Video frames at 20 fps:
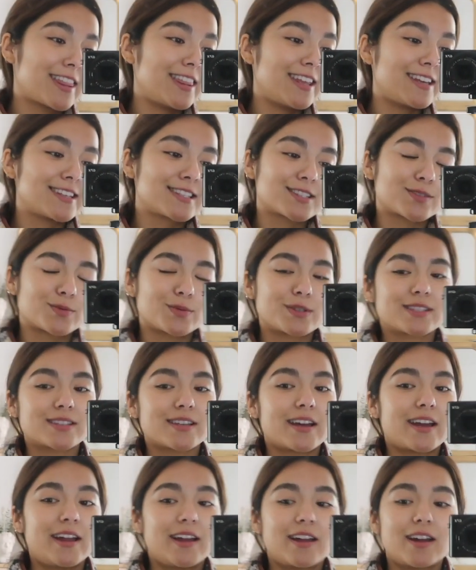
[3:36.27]
This
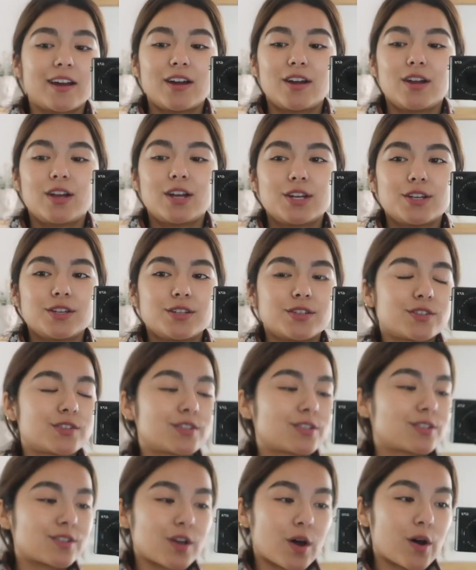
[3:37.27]
was like
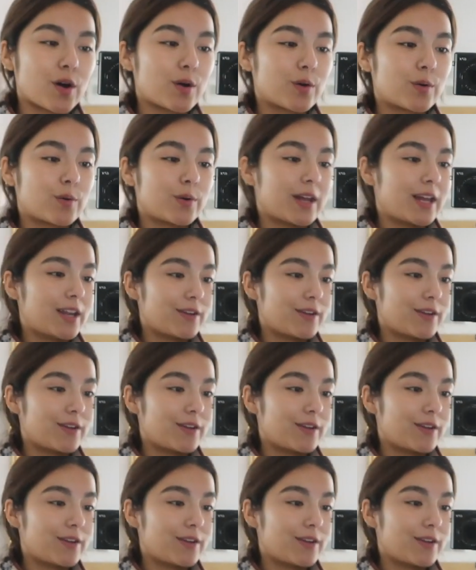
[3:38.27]
so